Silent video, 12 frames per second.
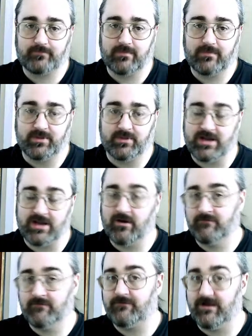But they're on
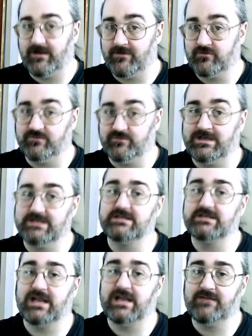500 meters.
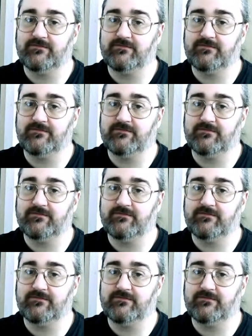And if,